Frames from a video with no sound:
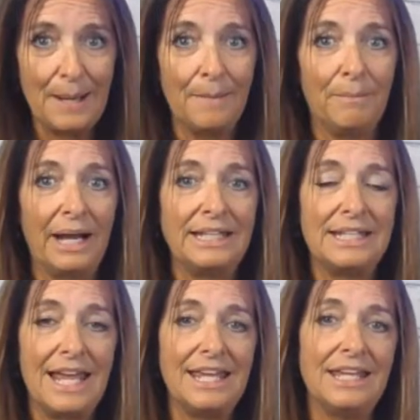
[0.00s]
by
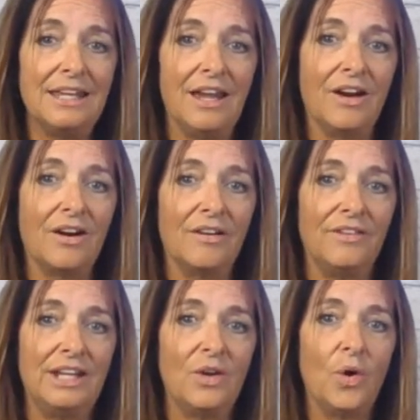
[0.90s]
taking care of
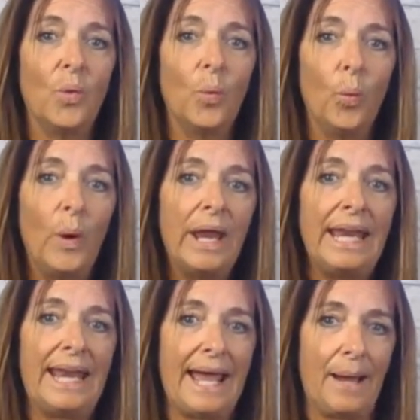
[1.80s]
it when
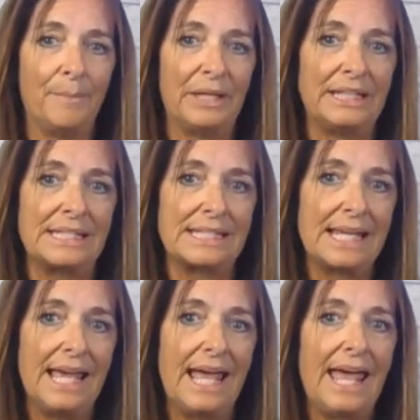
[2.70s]
it happens
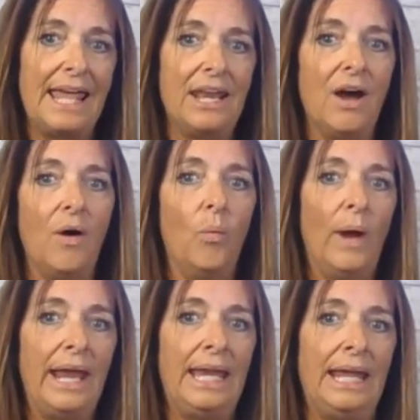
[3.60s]
and not
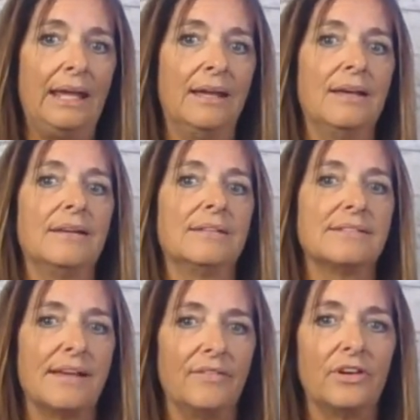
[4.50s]
waiting
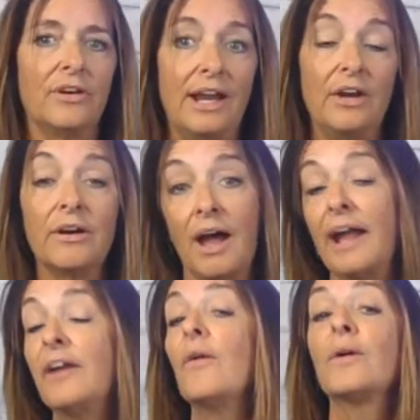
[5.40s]
7 or 8 or
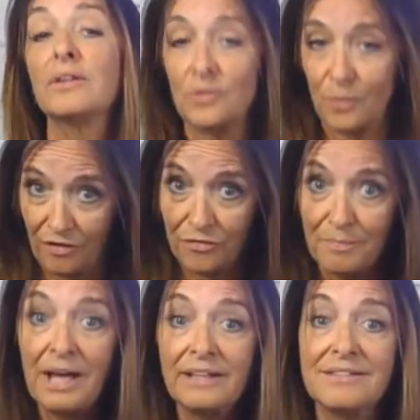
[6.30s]
9 or 12
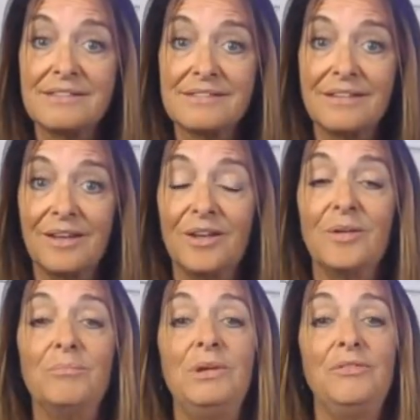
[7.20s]
months
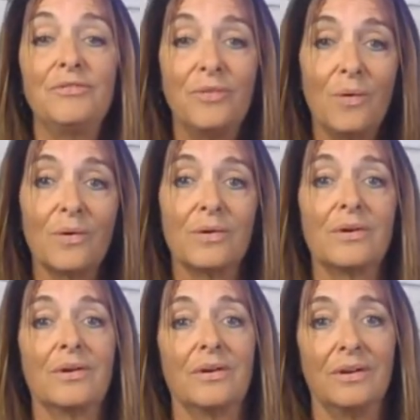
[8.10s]
before
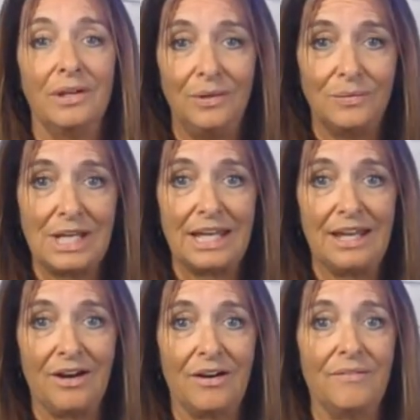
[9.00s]
you take
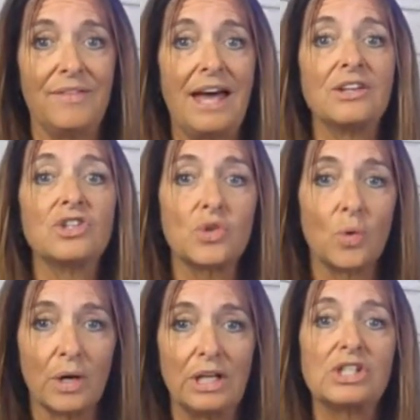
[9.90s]
care of that
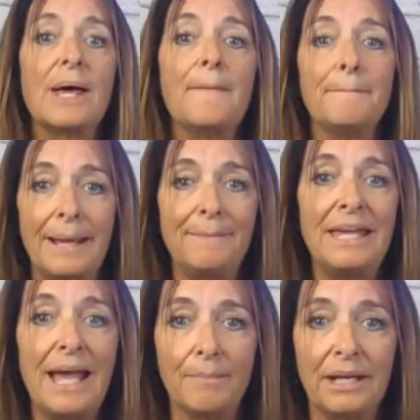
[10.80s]
shortage that might be
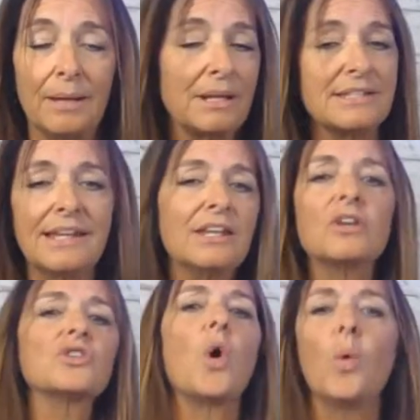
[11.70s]
happening. I'm not saying
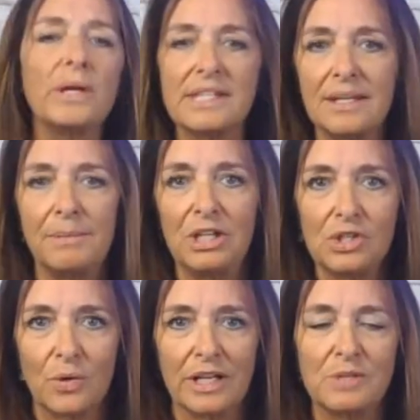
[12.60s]
there's always going to be a
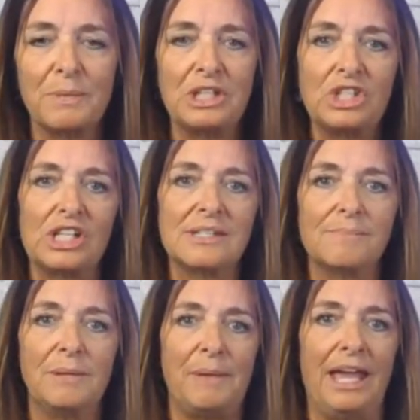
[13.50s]
shortage, but just
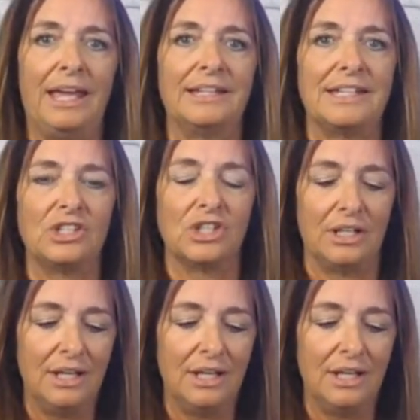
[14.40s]
be paying attention.